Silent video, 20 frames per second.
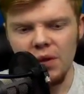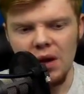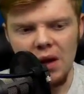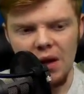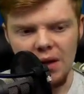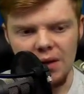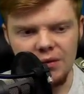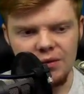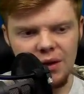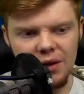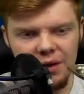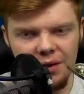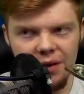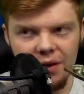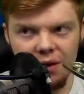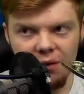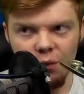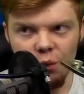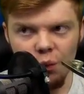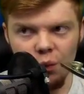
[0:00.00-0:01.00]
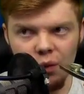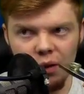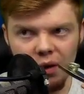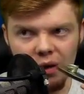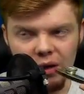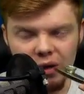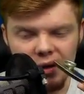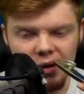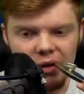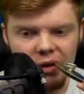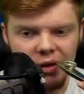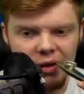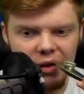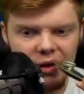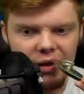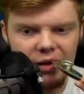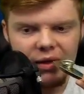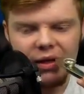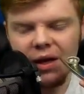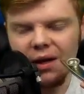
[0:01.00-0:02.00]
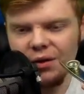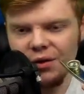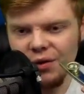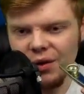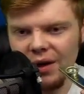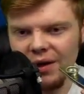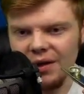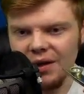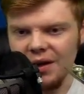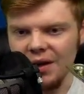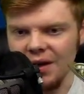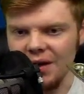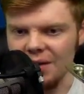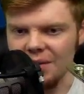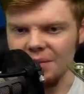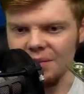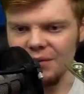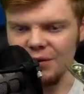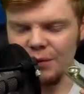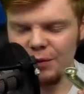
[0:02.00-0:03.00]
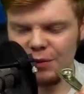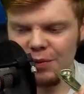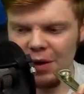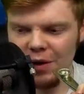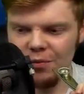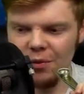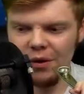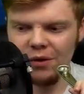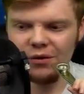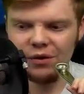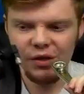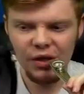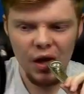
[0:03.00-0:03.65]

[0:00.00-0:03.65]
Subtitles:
Trying to think of can I do like Super Smash Brothers?